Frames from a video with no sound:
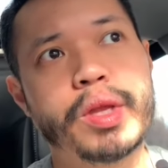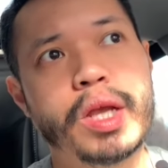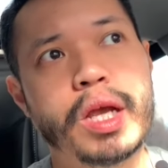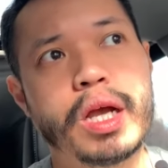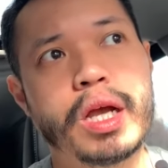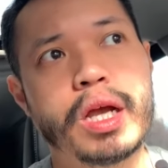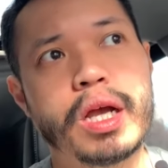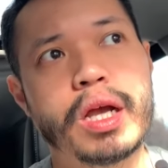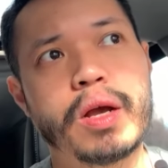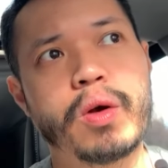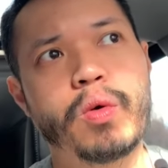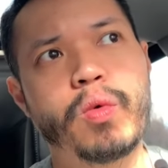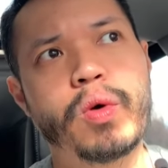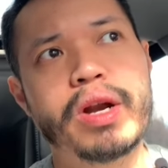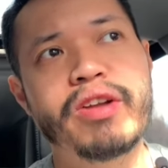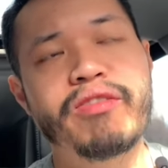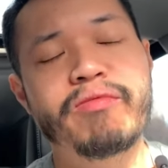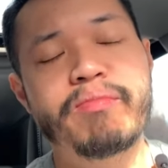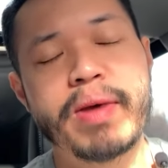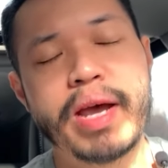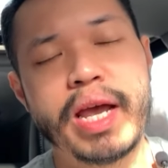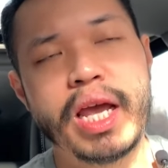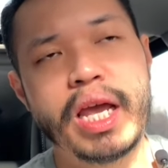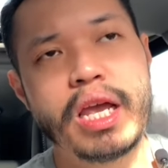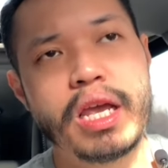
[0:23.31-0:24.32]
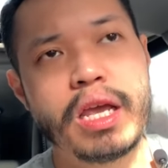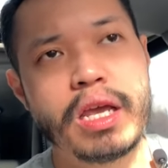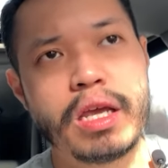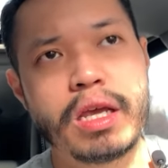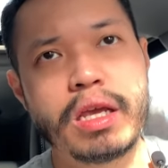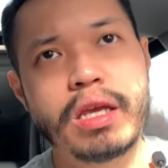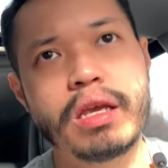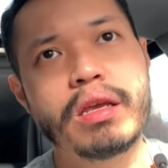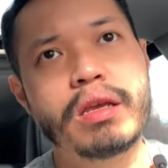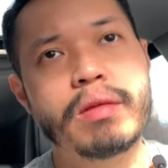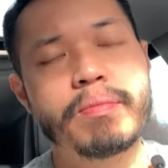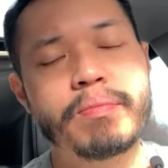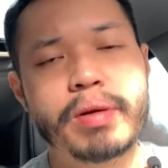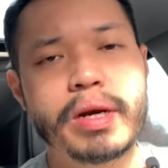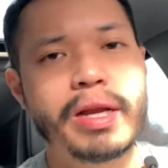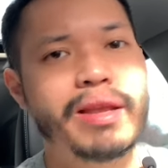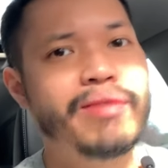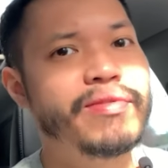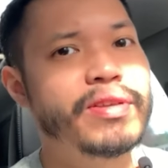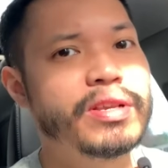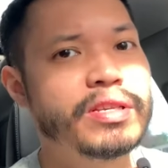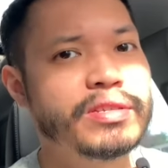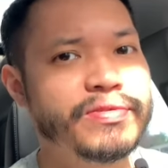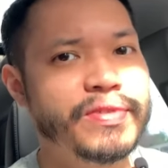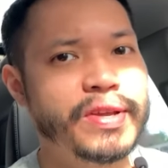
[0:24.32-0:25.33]
uh, one of my
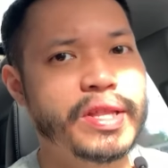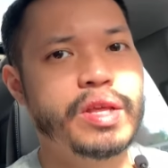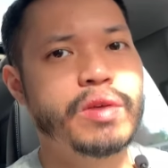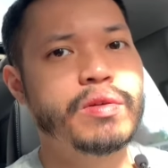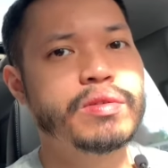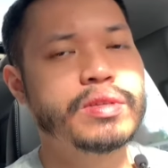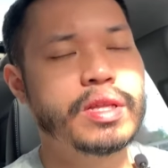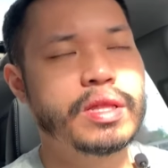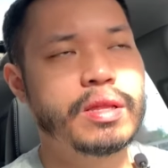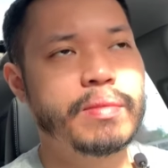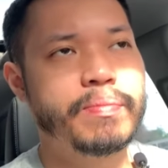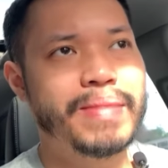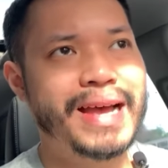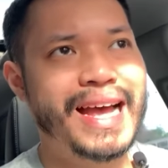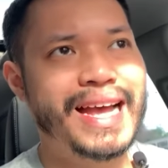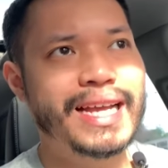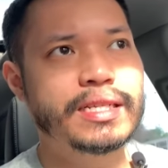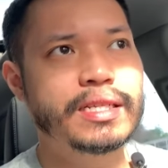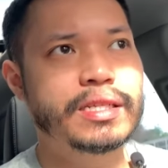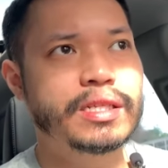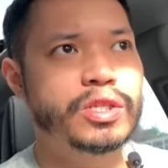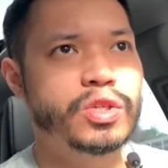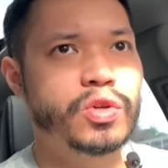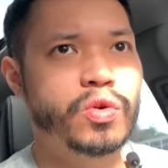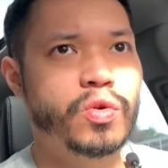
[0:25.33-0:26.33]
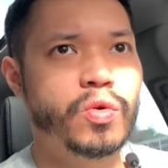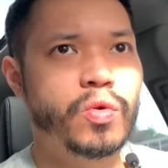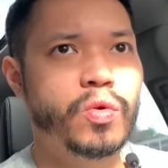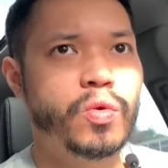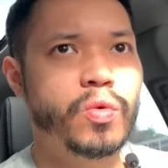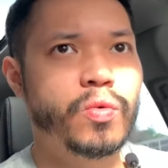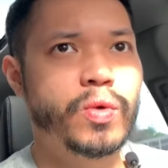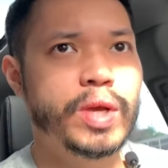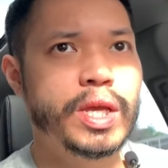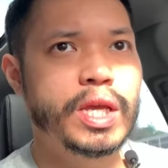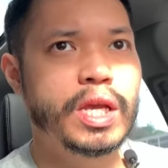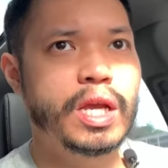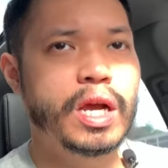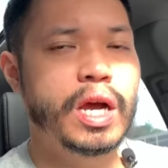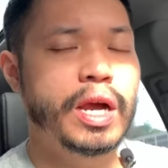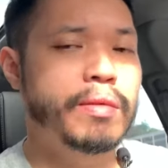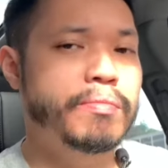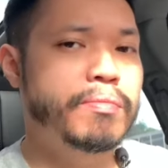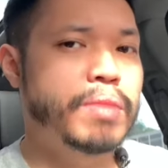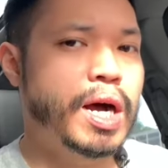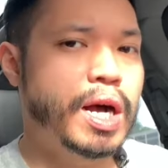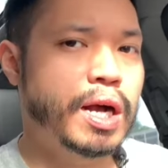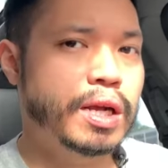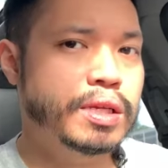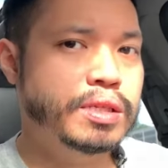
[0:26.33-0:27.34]
previous videos in the past, so we
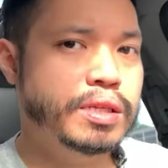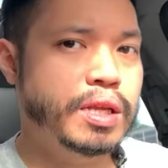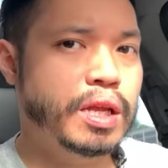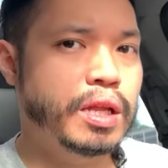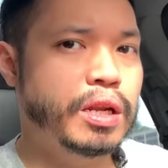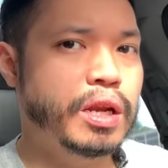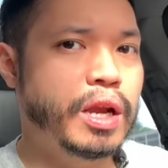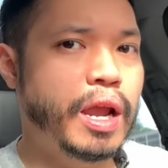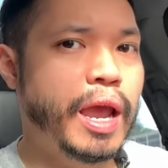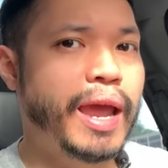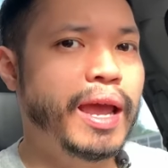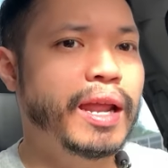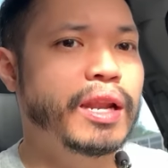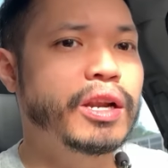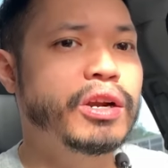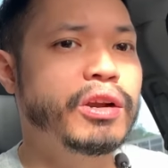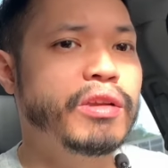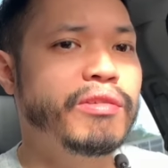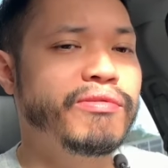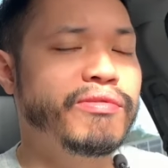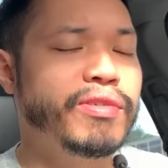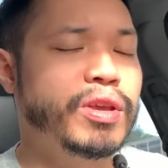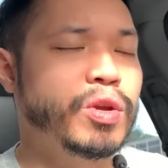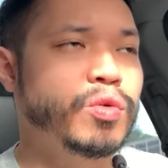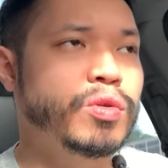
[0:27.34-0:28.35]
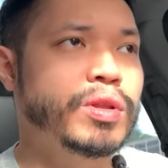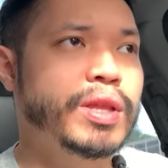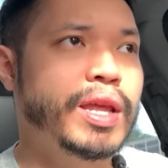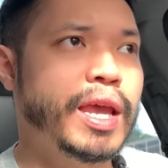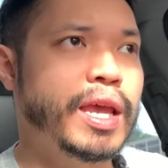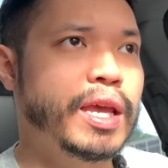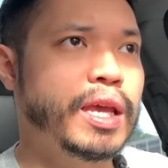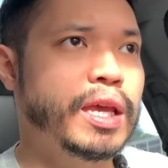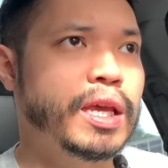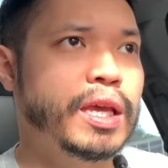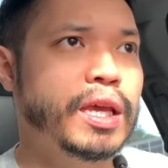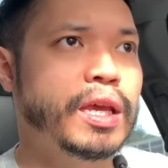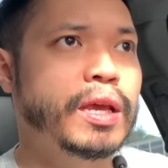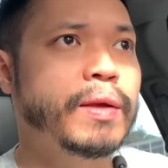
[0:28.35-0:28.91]
unboxed and, and reviewed a